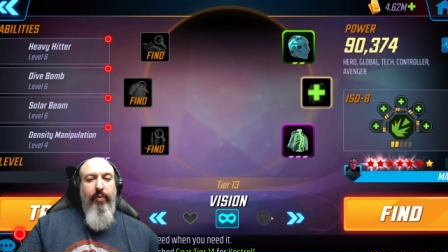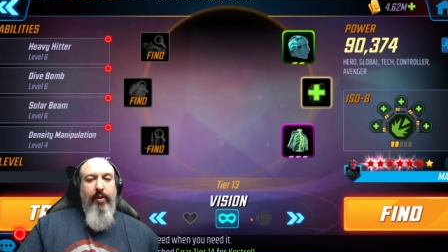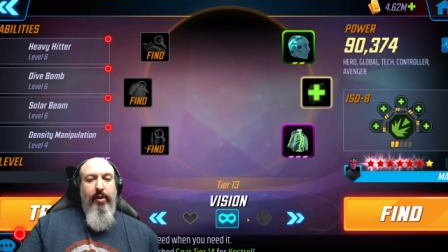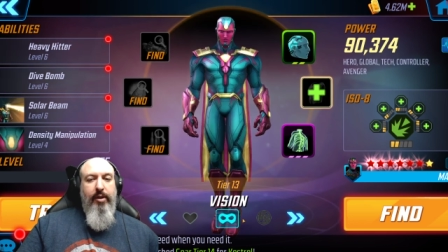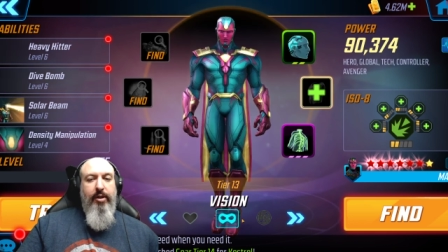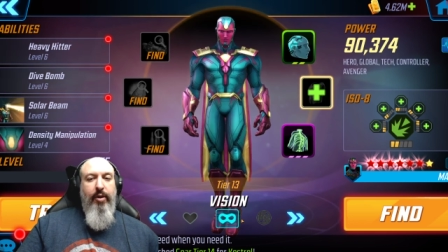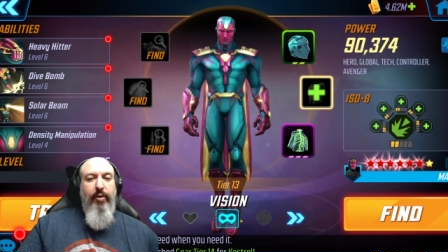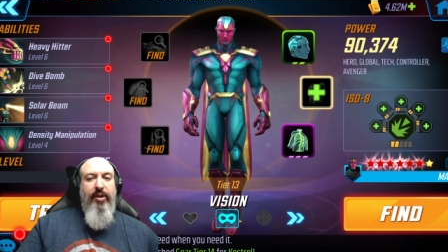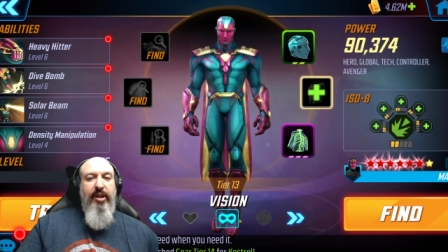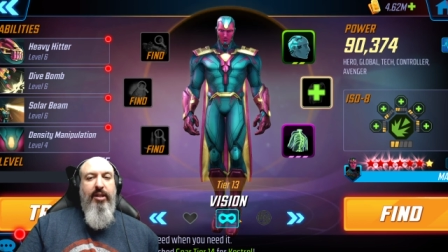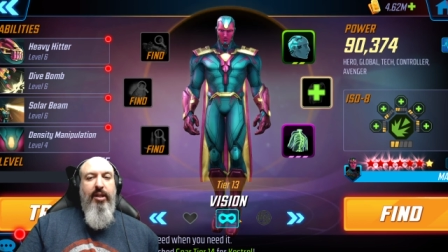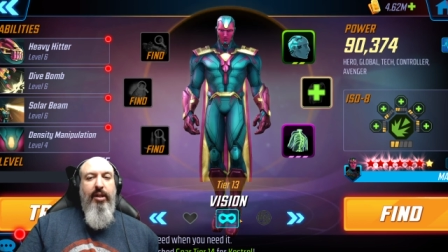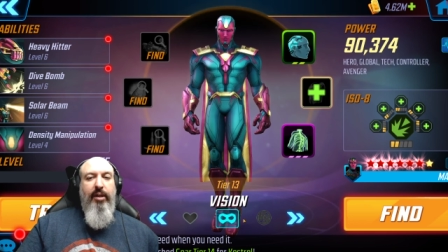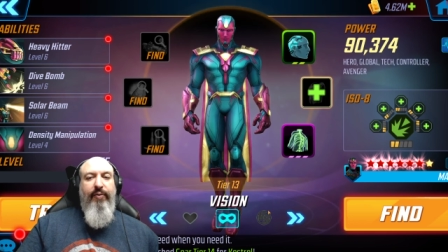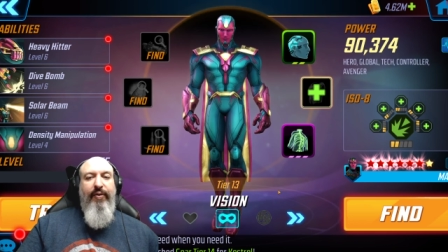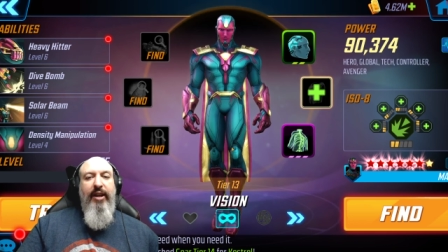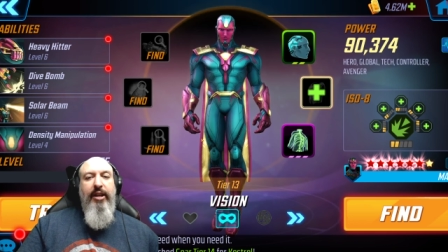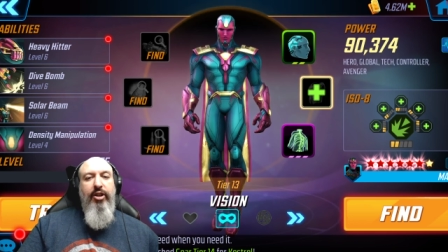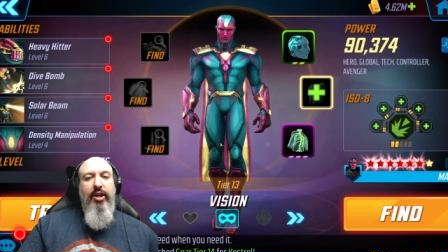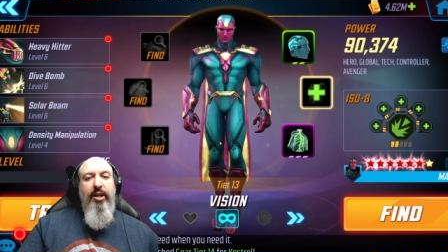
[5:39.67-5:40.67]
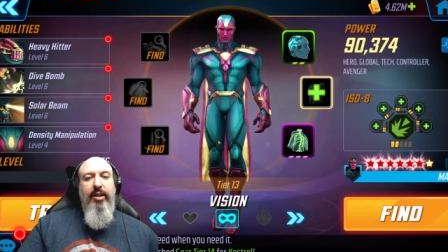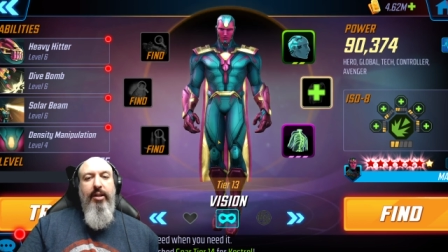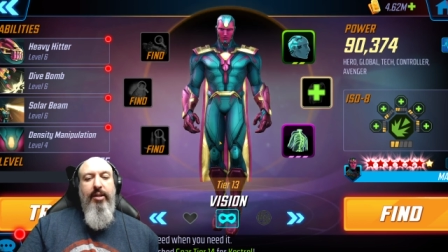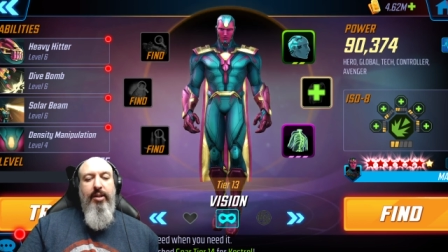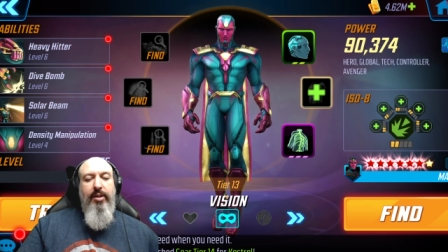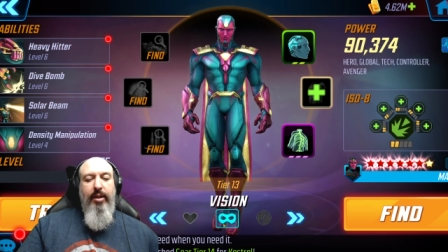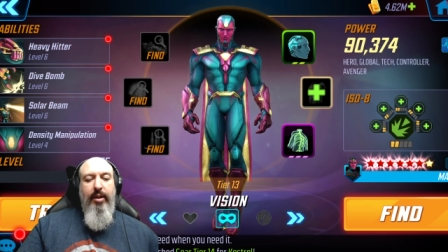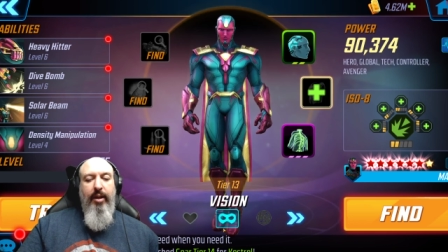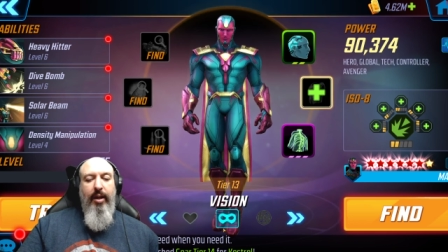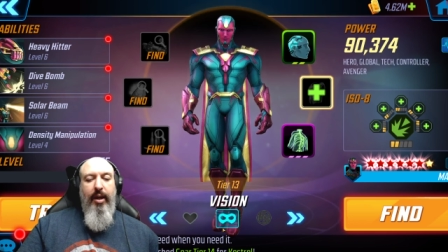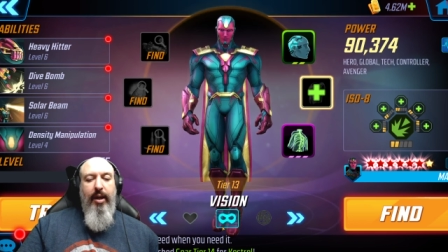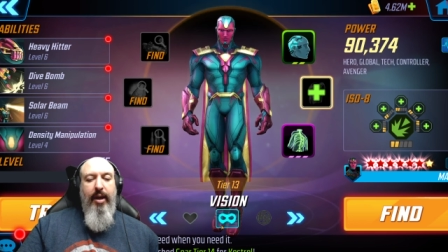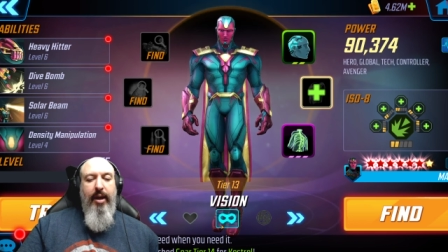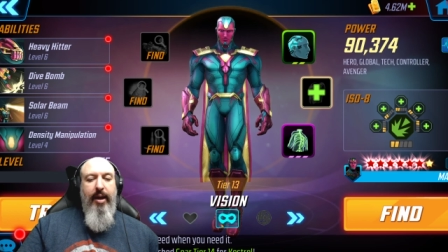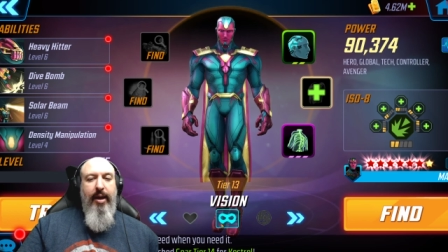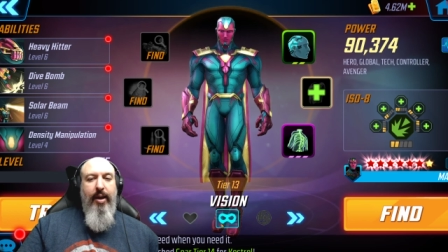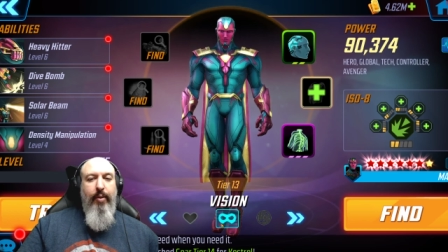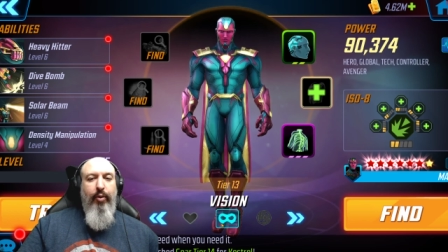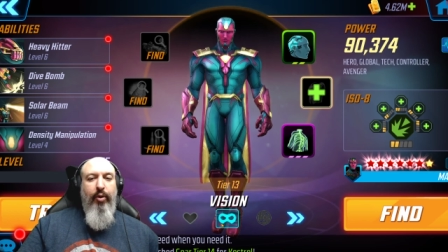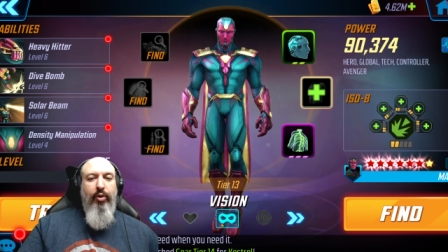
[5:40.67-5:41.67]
So this is Visions. Uh, we'll